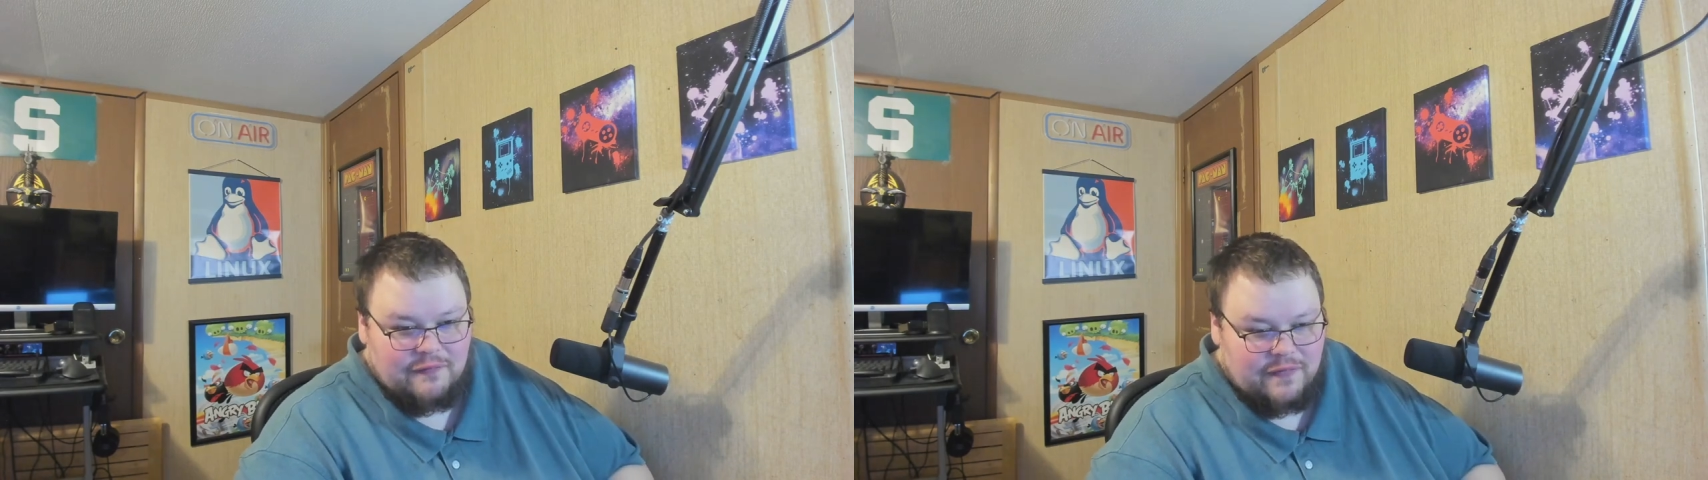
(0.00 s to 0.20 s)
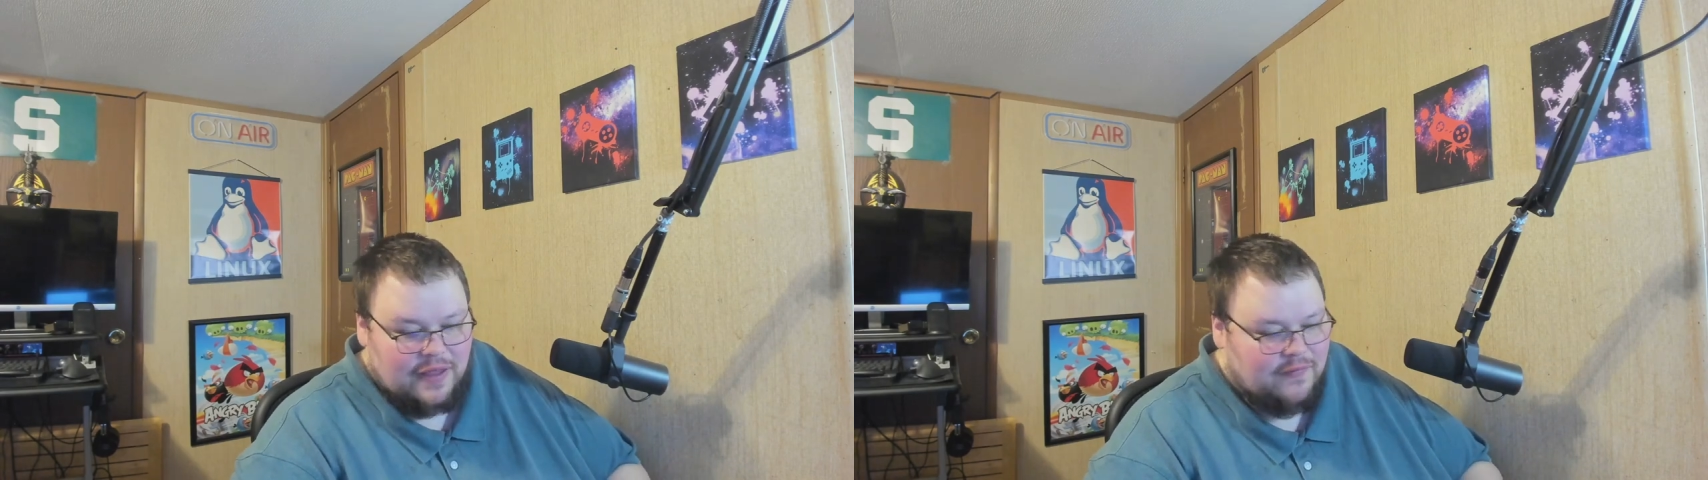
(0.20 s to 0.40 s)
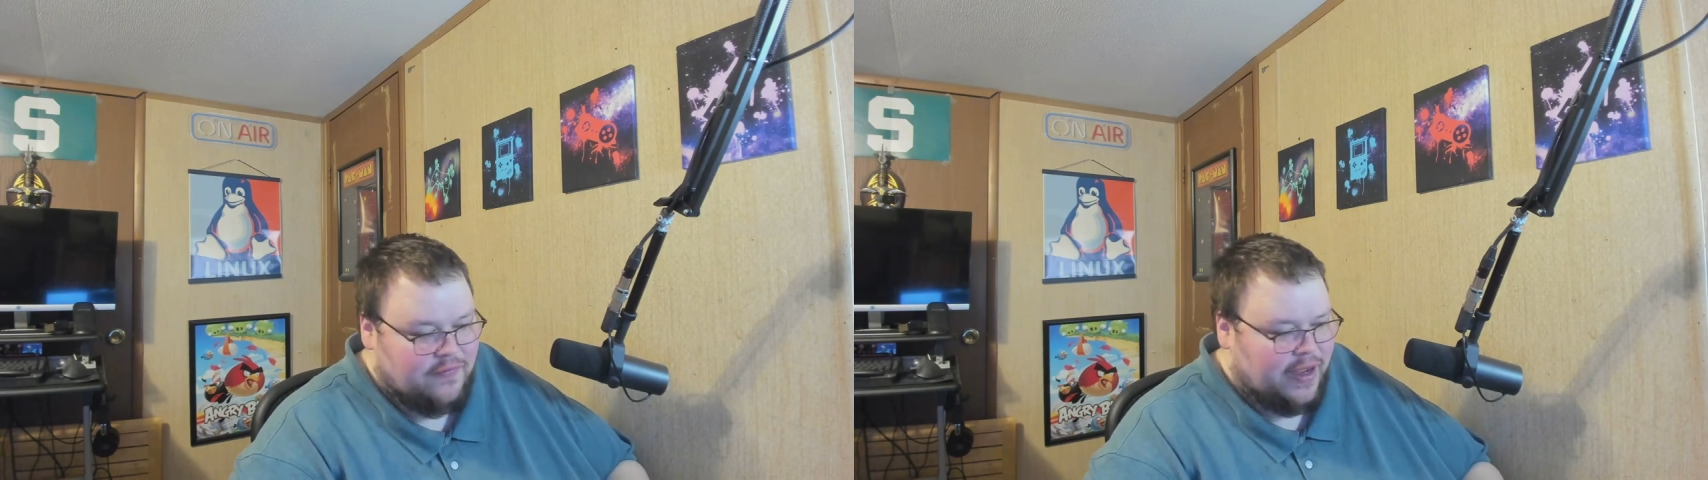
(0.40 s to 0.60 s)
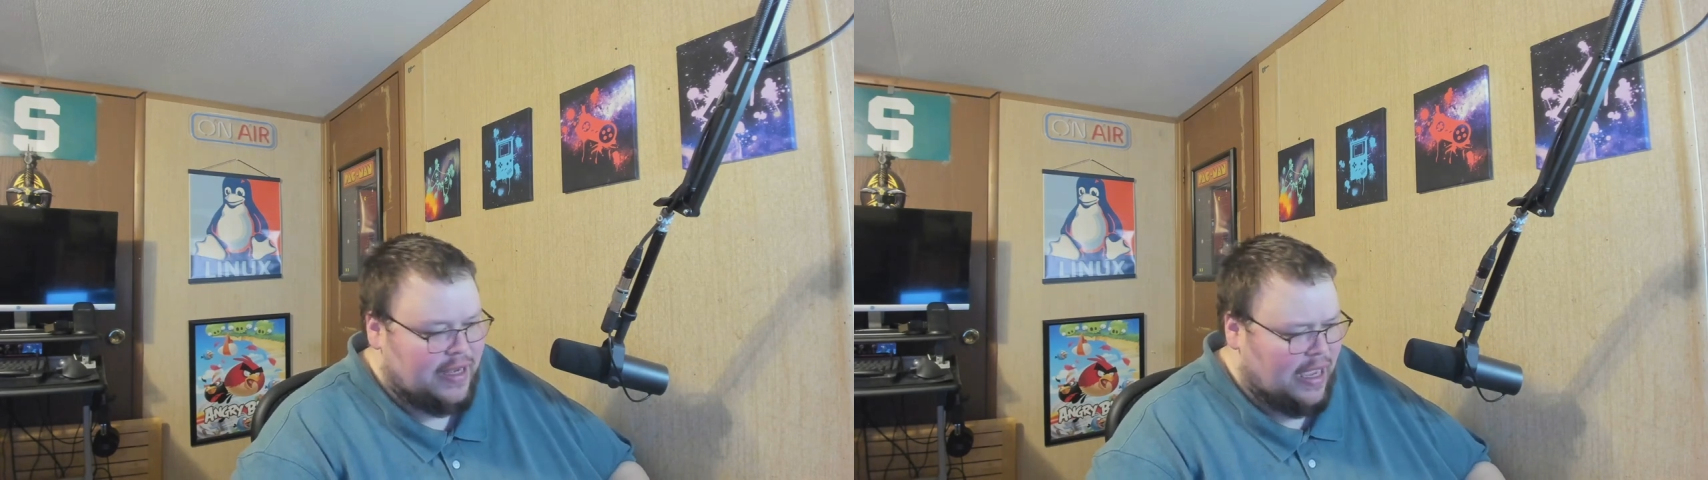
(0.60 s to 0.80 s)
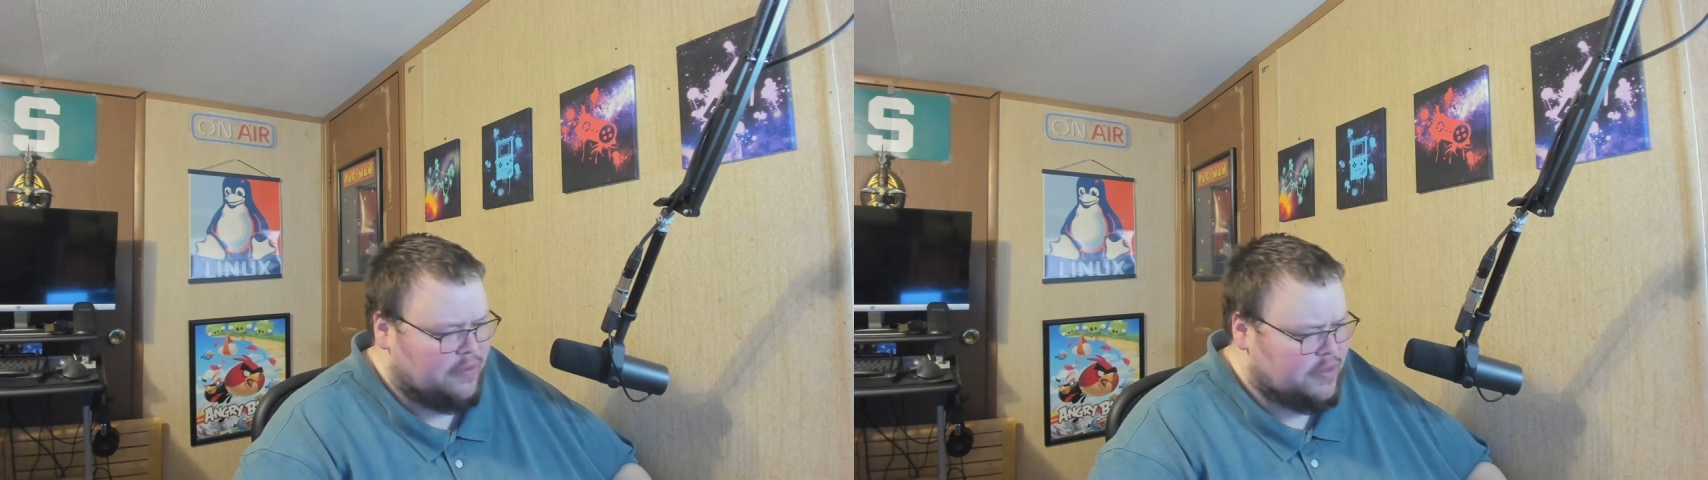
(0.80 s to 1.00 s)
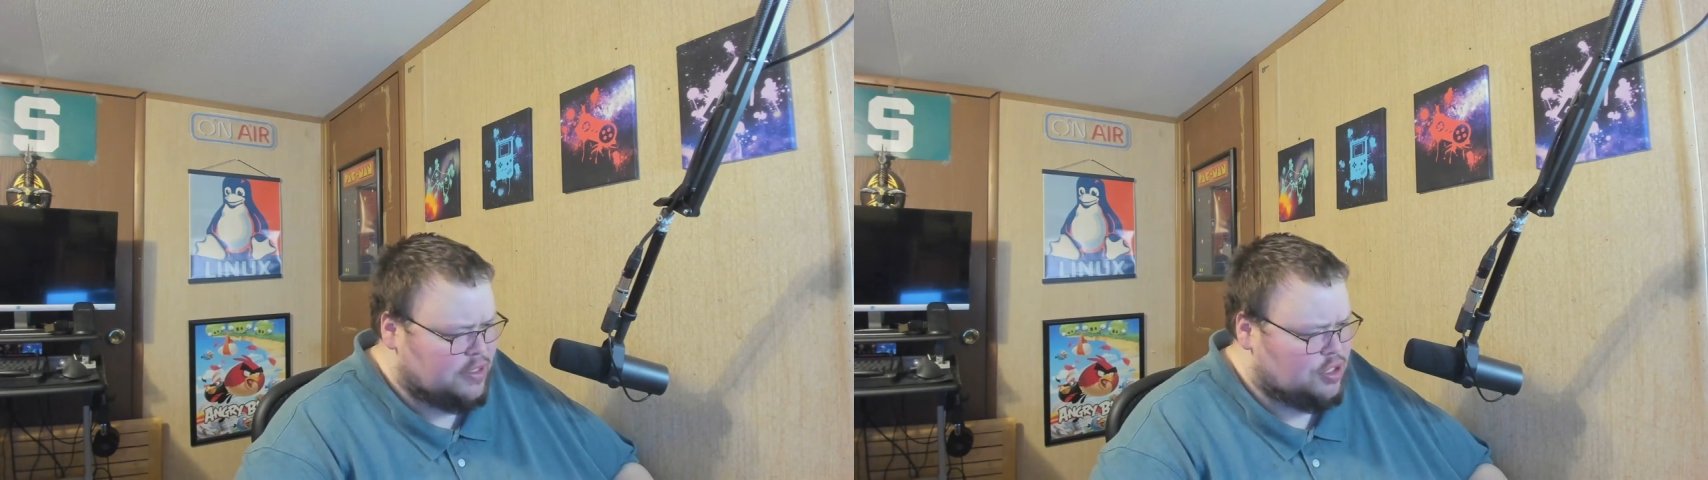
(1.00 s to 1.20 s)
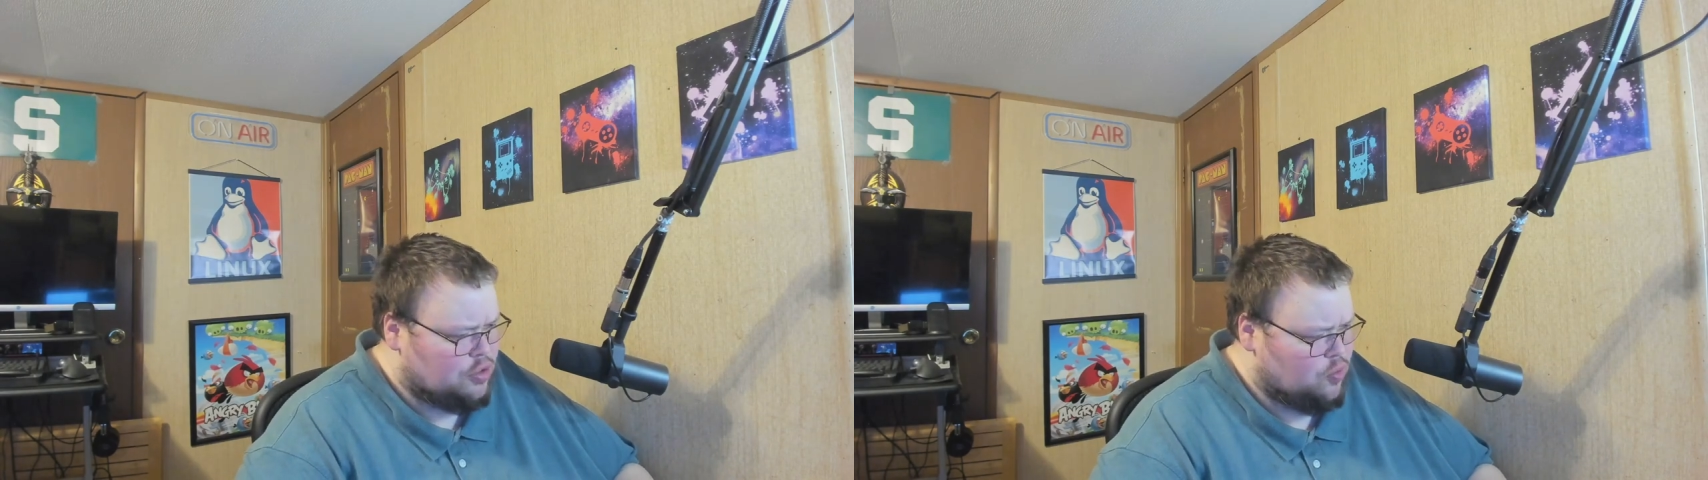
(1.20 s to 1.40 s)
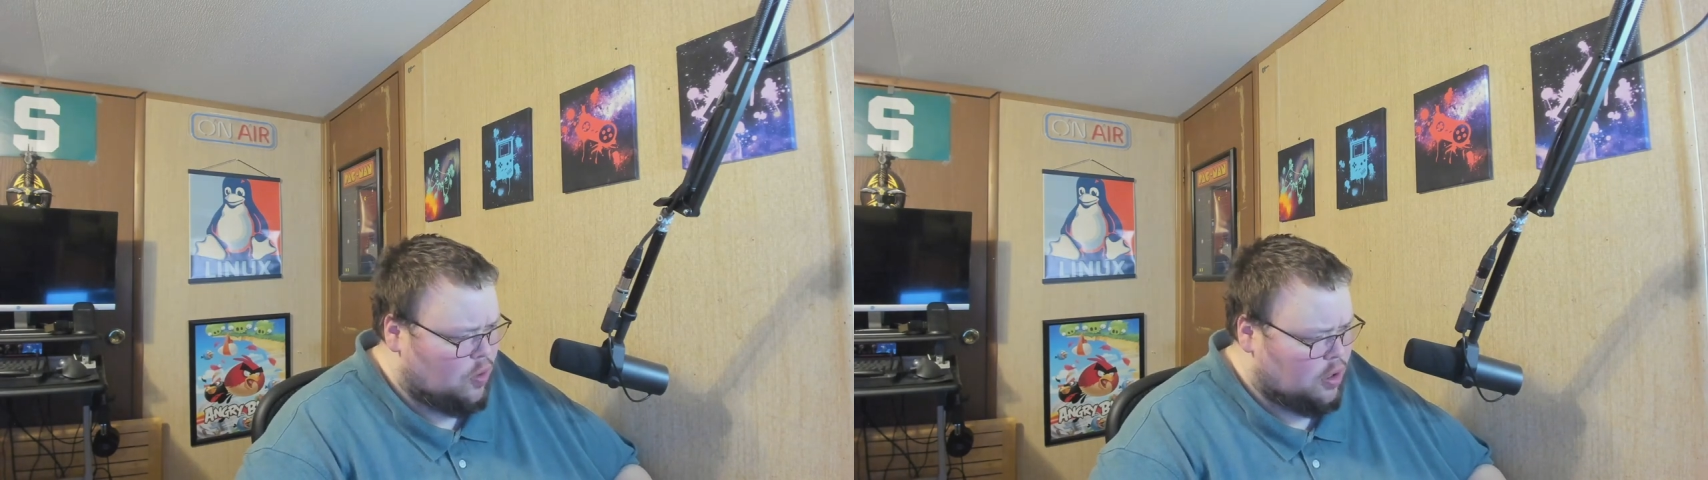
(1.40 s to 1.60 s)
then find out
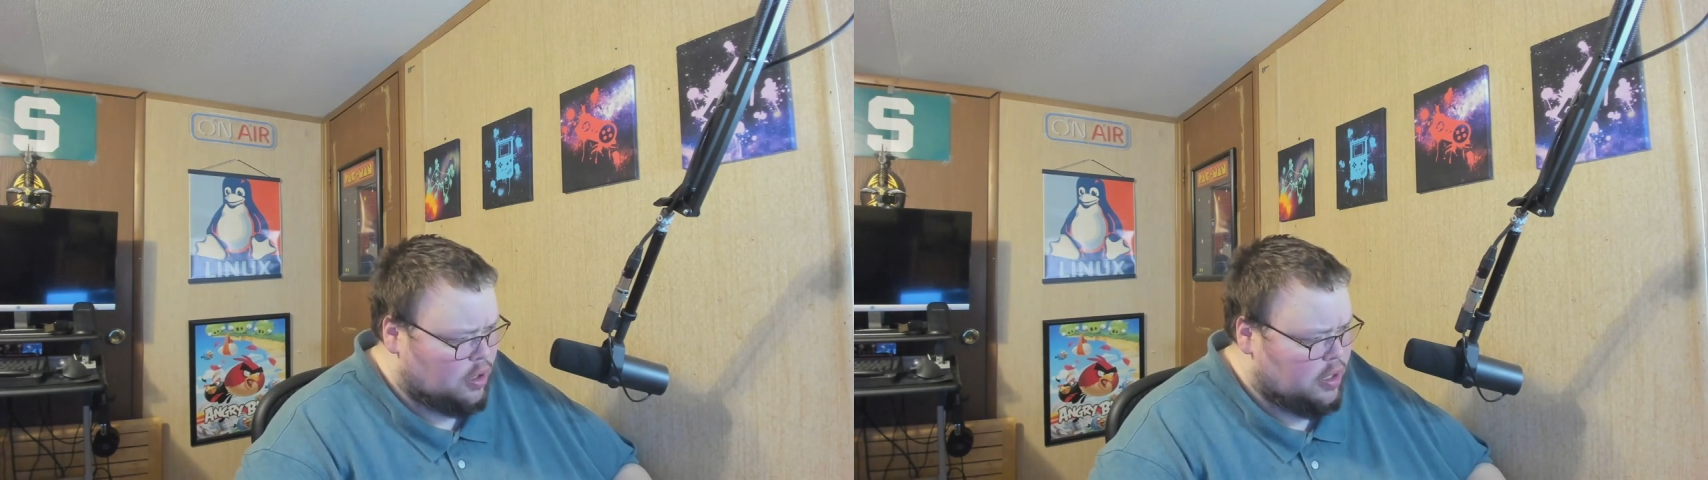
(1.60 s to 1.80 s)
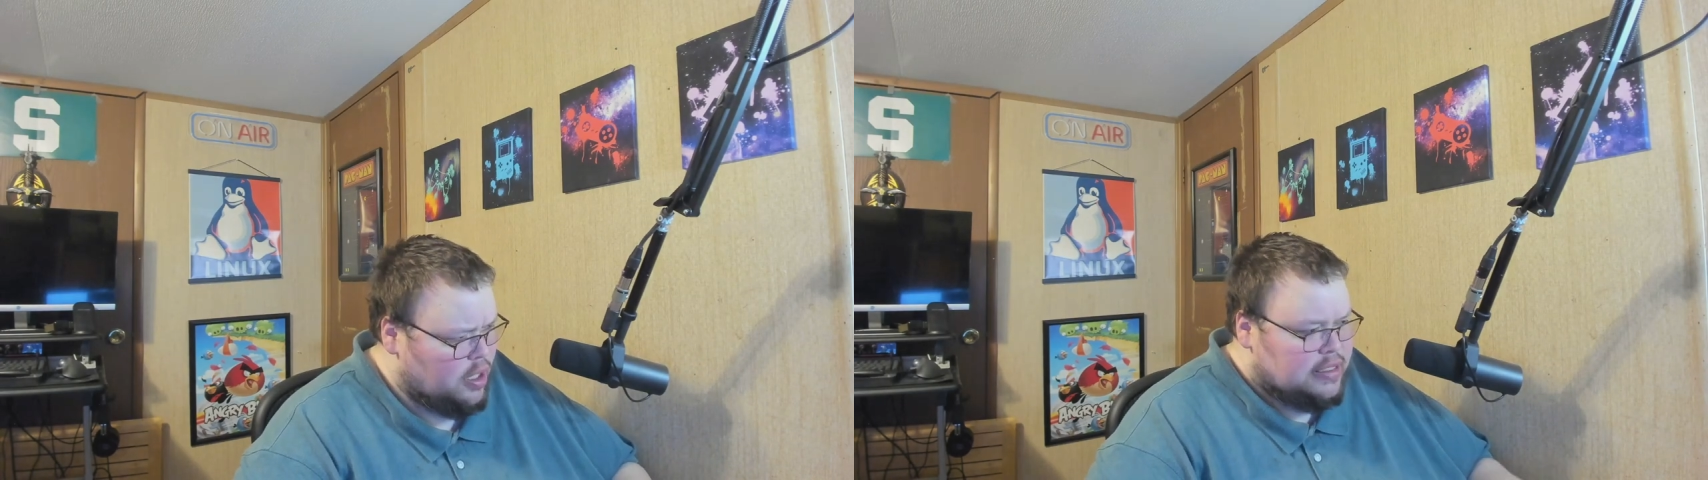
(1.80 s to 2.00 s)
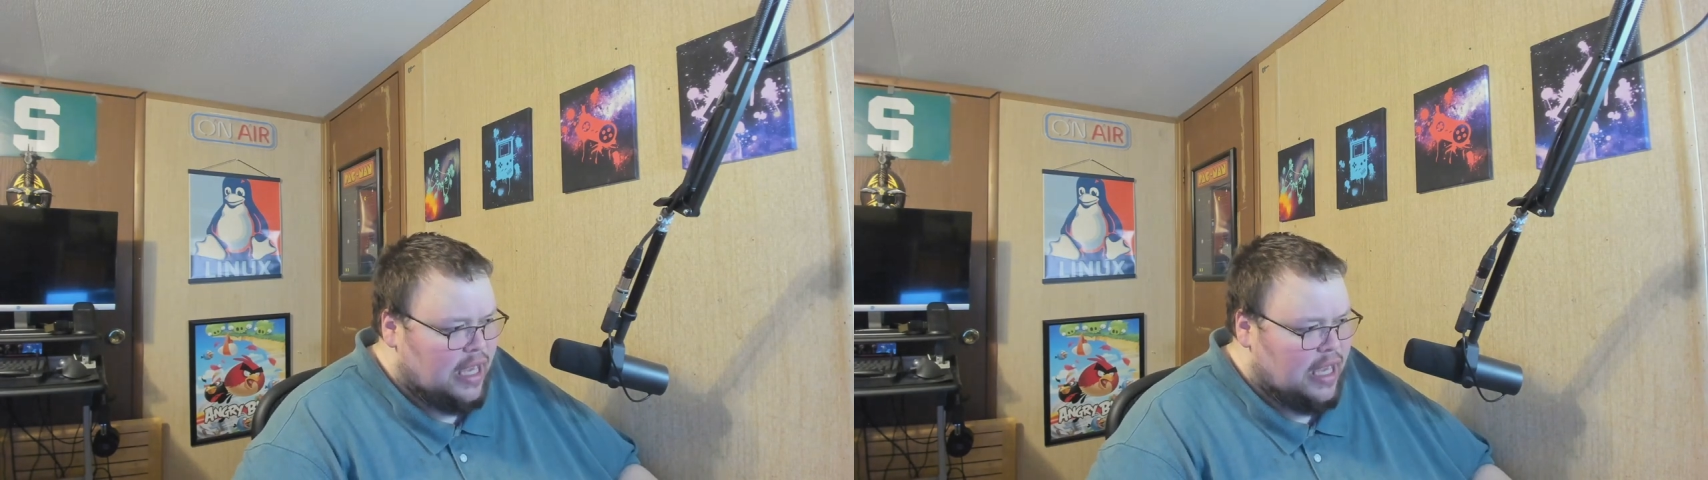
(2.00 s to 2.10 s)
that you are